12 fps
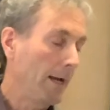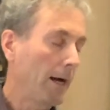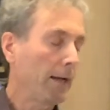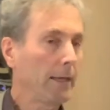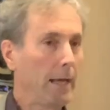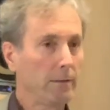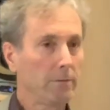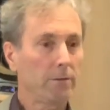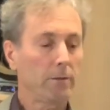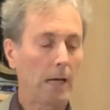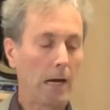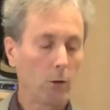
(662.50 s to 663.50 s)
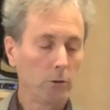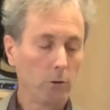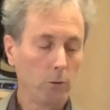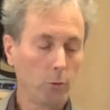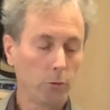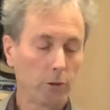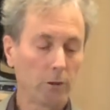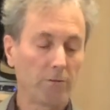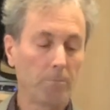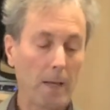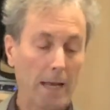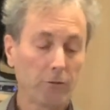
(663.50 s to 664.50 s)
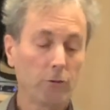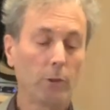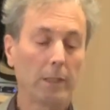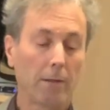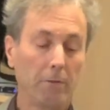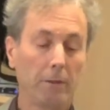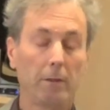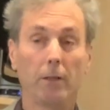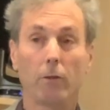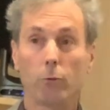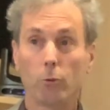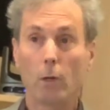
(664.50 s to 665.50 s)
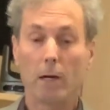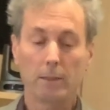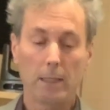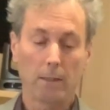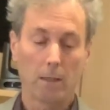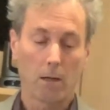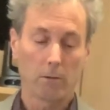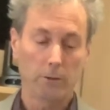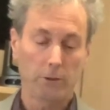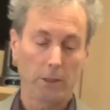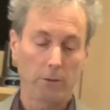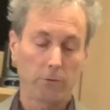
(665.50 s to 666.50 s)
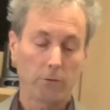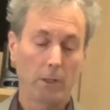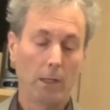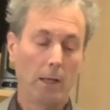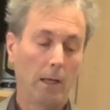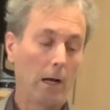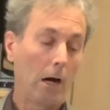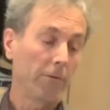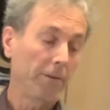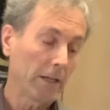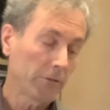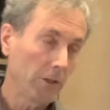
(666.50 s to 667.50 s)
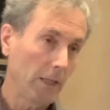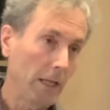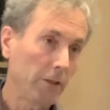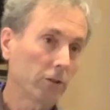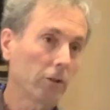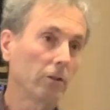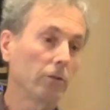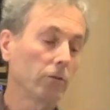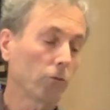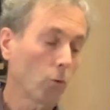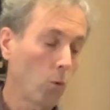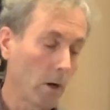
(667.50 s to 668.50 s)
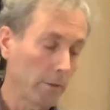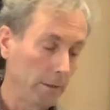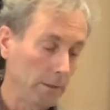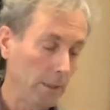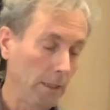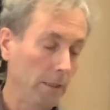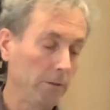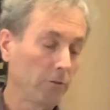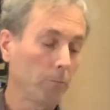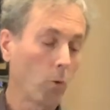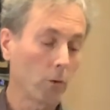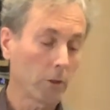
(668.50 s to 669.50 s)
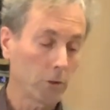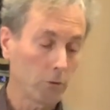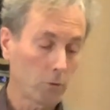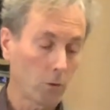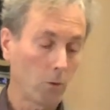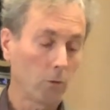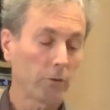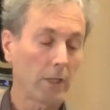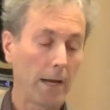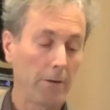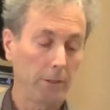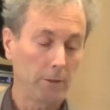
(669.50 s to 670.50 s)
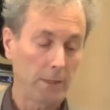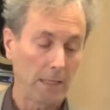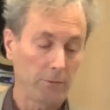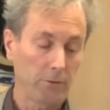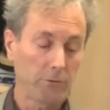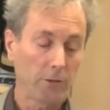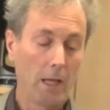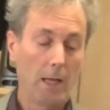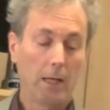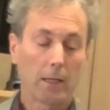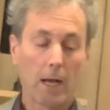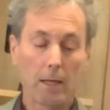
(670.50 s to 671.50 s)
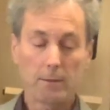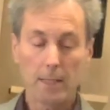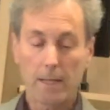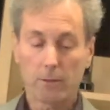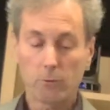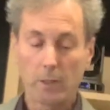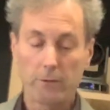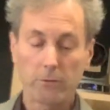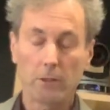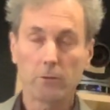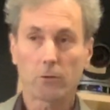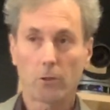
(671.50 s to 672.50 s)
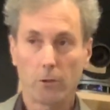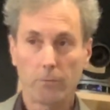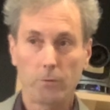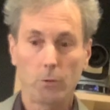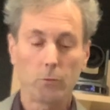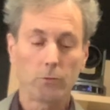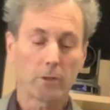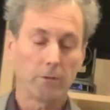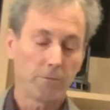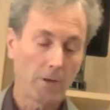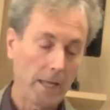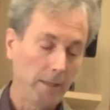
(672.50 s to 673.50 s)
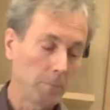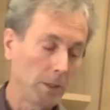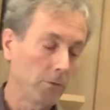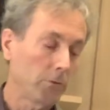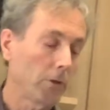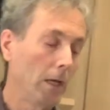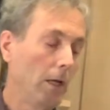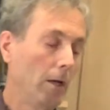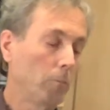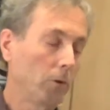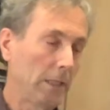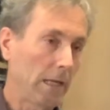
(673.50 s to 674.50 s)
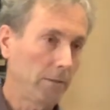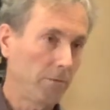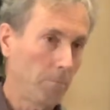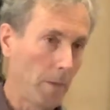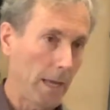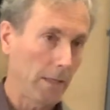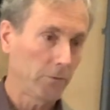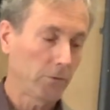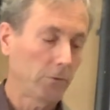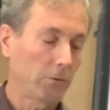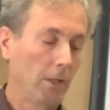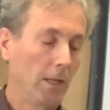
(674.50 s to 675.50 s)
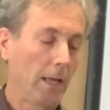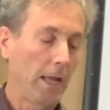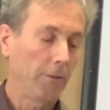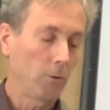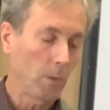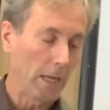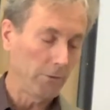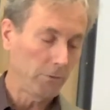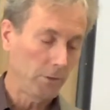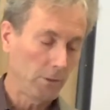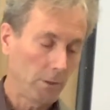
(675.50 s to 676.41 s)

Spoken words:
against our delusion of mastering everything through our technologies. Our vaccinations, quarantines, border controls, carrier tests, contact tracings, curfews, confinements, protective masks, and the rest,